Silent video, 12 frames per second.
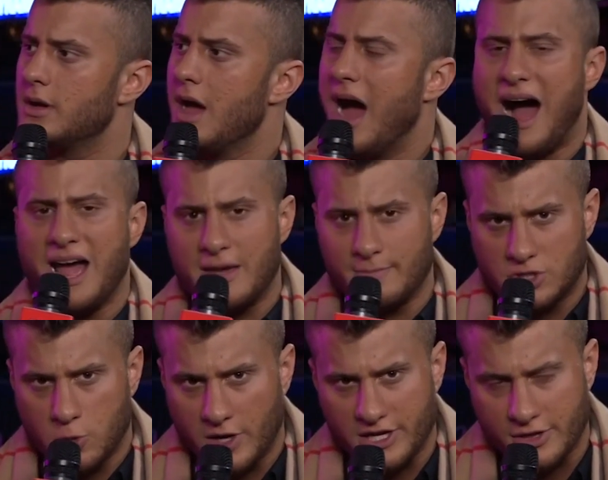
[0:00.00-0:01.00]
I am
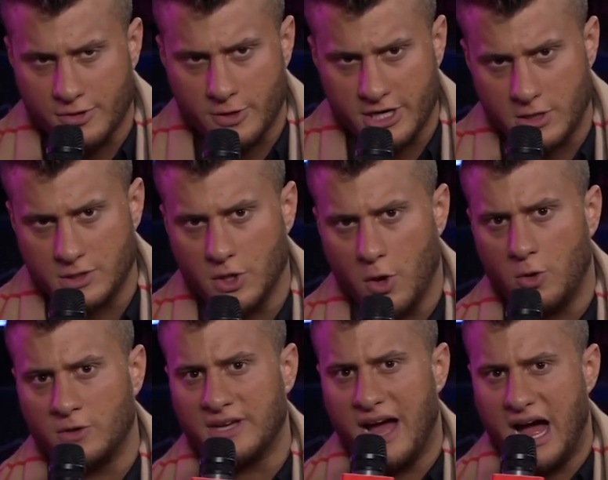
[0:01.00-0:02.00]
23 years
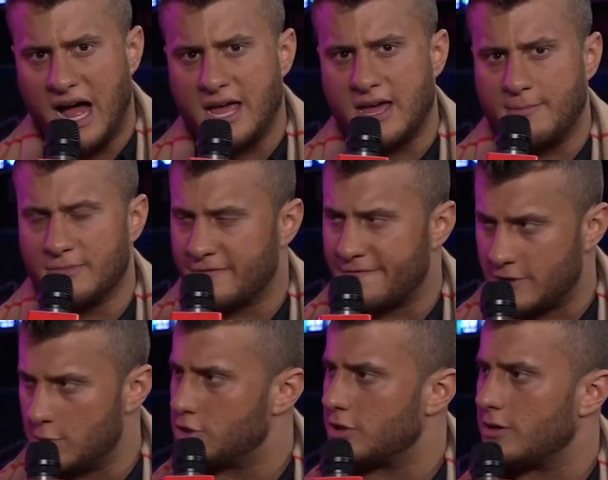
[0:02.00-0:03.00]
old. I am the
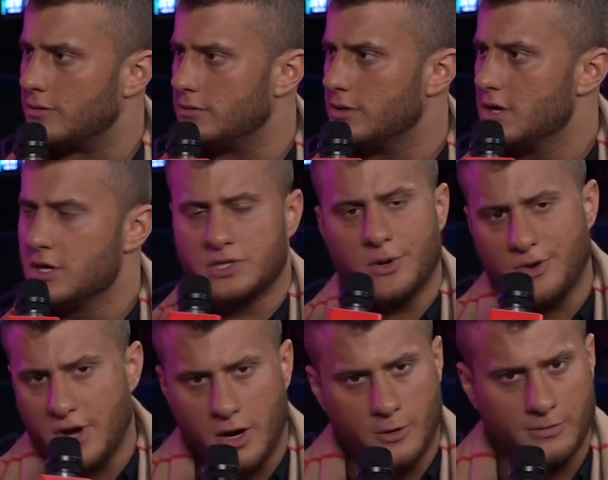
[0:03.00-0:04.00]
future. So
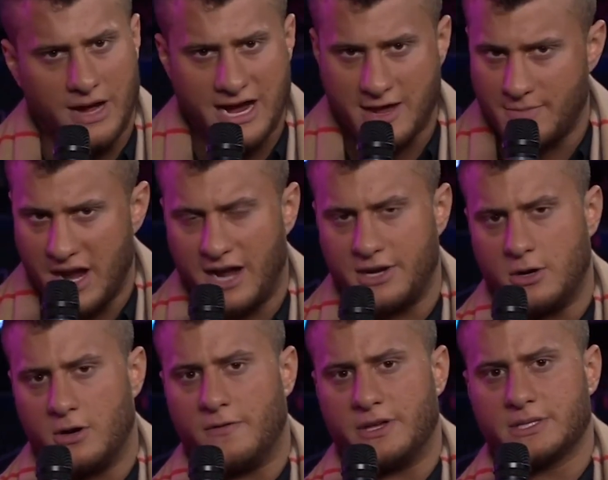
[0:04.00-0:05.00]
no, I am not
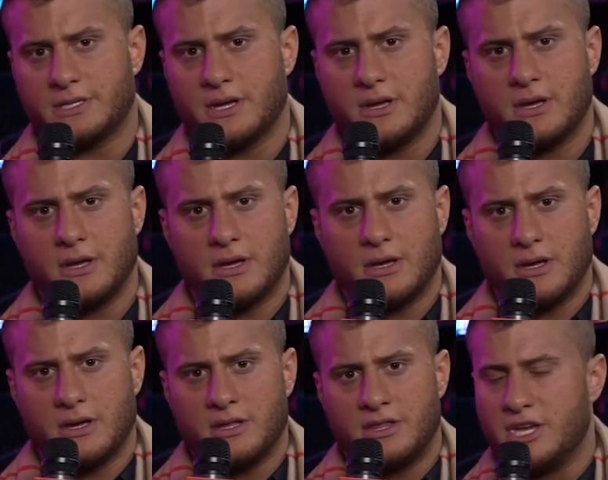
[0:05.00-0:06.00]
nervous.
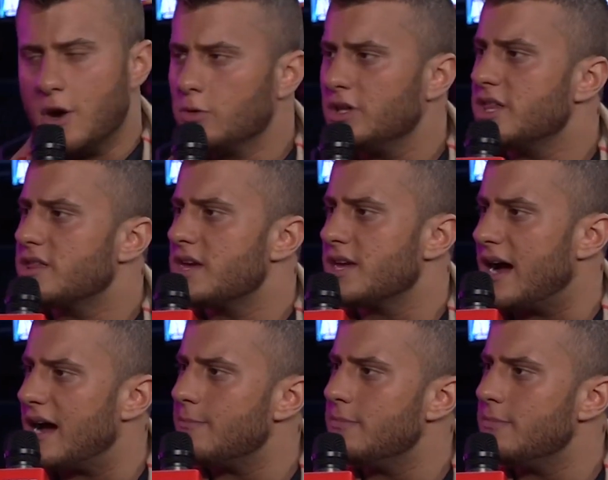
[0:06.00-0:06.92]
The only thing I'm